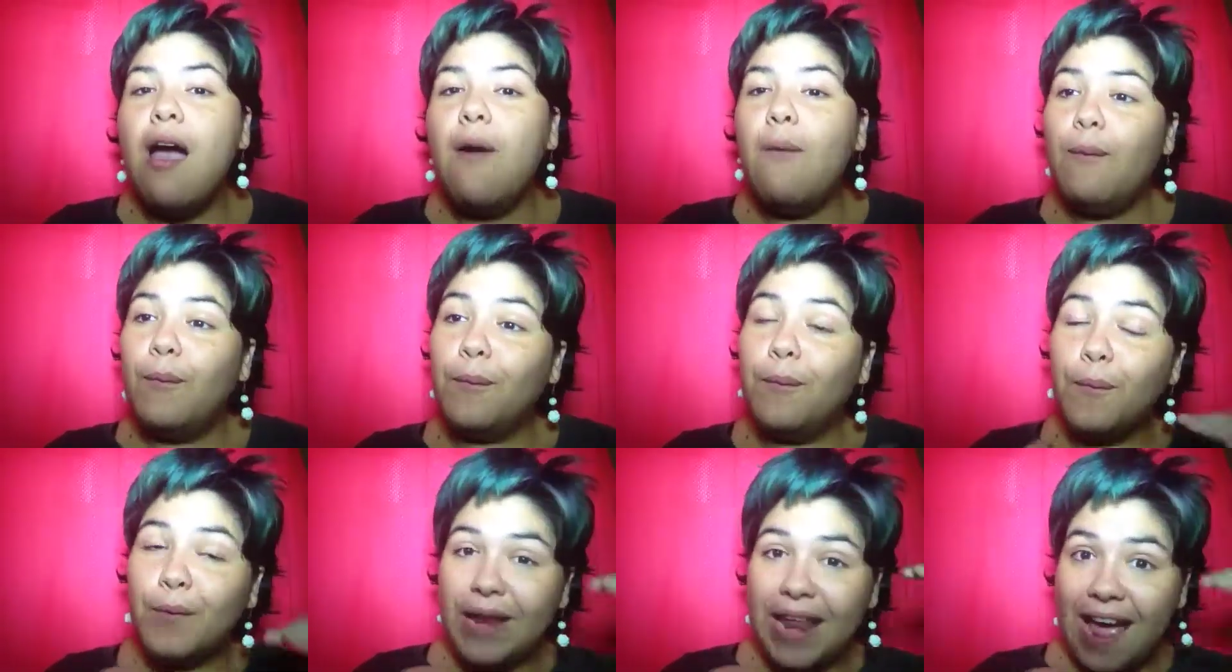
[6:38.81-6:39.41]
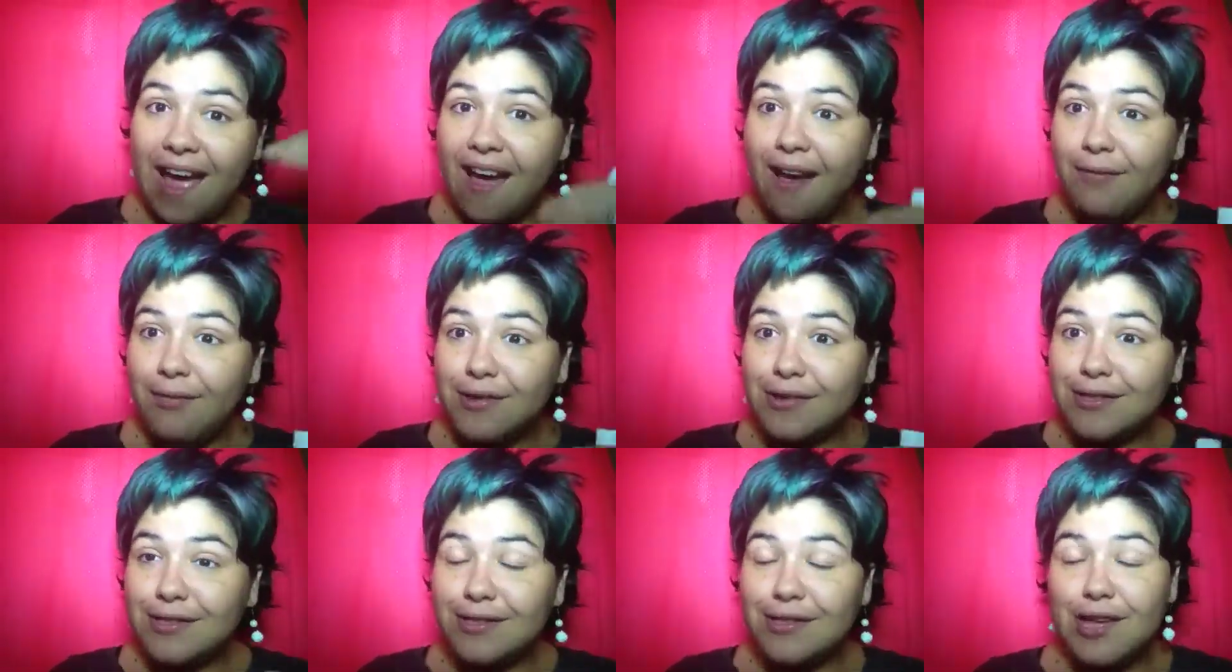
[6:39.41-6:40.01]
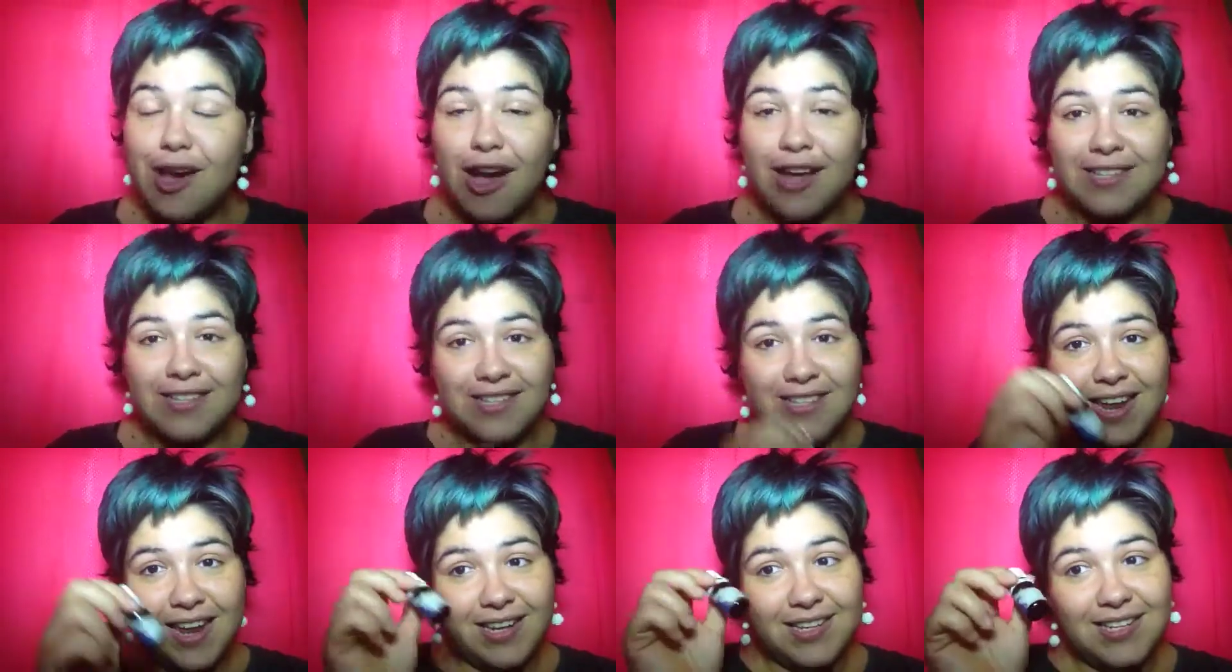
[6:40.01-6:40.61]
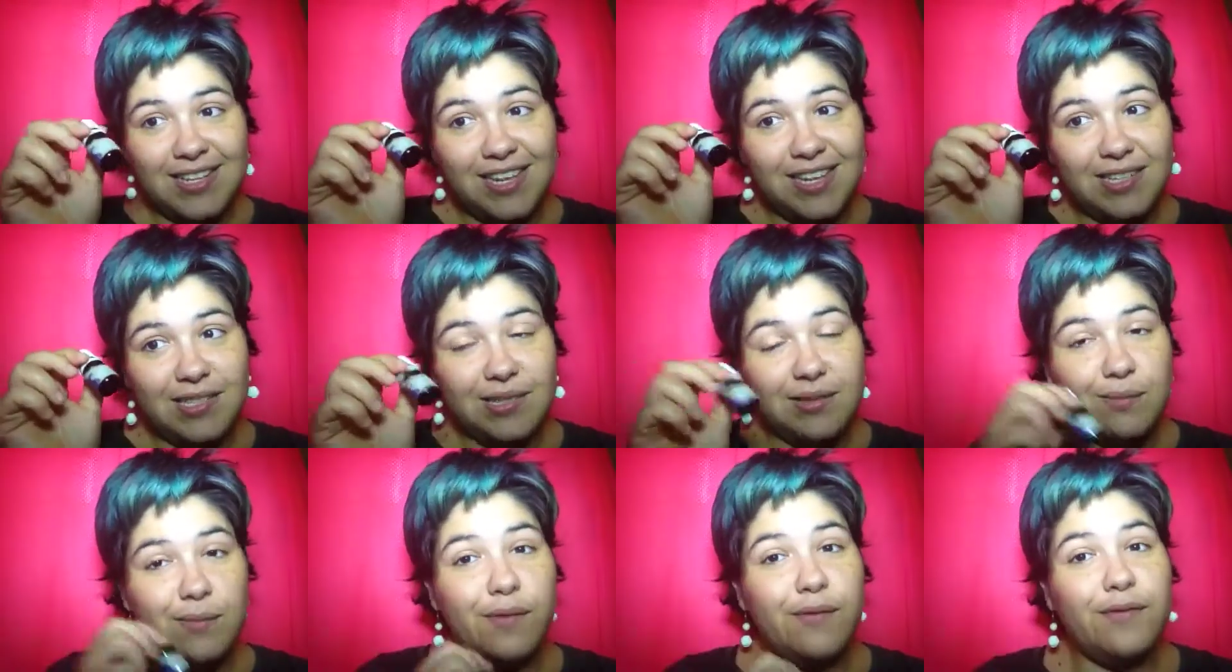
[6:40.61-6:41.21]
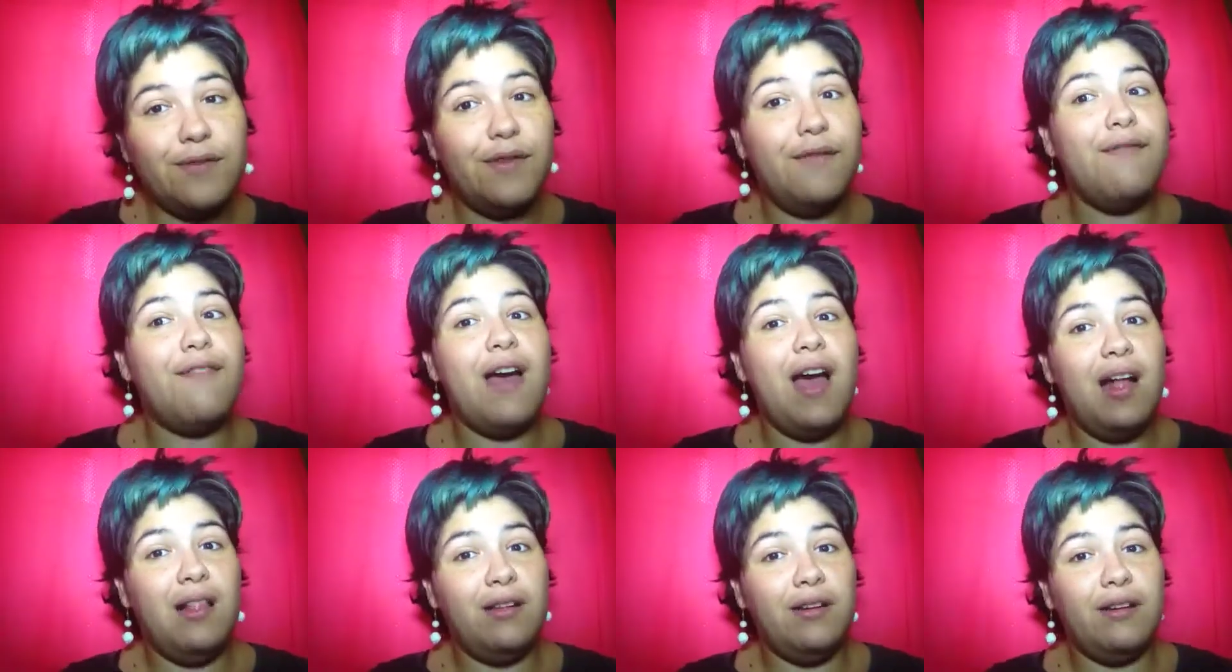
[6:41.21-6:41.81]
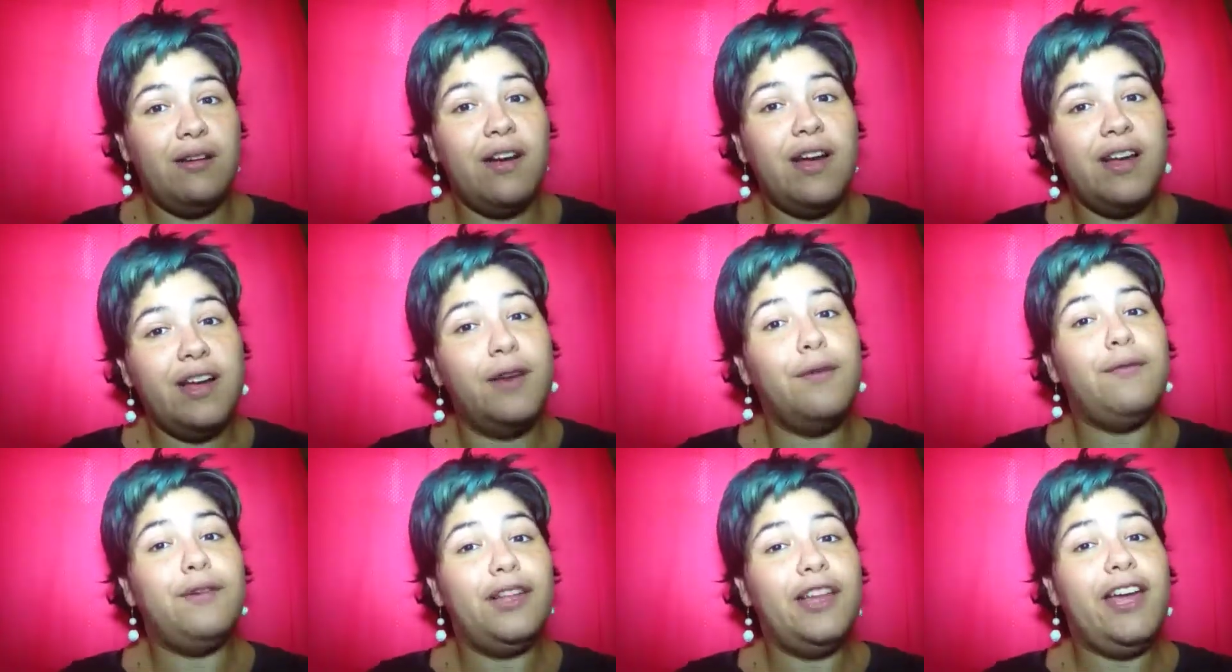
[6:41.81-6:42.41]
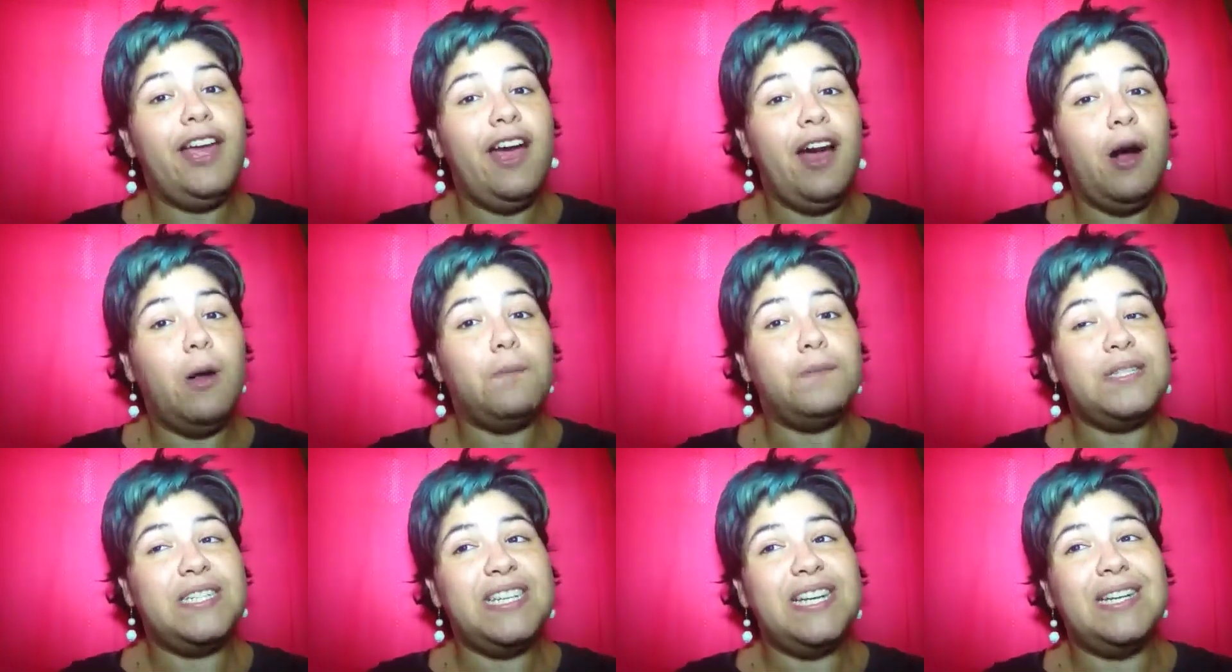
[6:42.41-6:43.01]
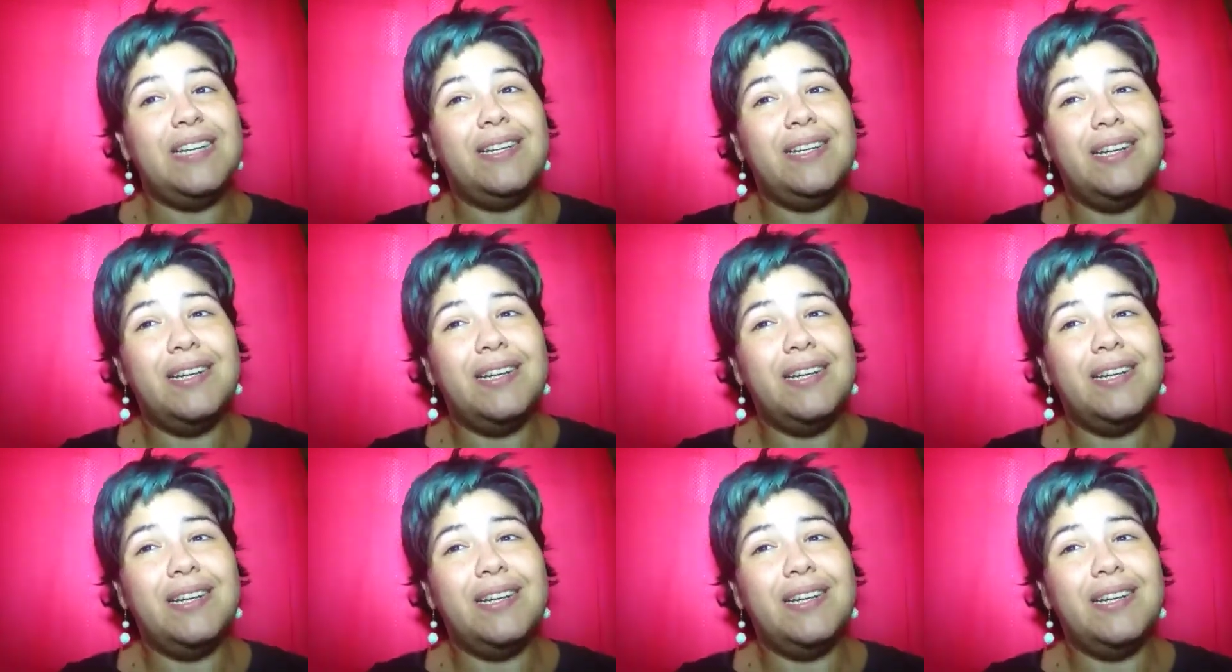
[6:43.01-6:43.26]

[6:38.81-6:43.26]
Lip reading: Well, when I have those thoughts, I take some of the Valor, and it really helps. It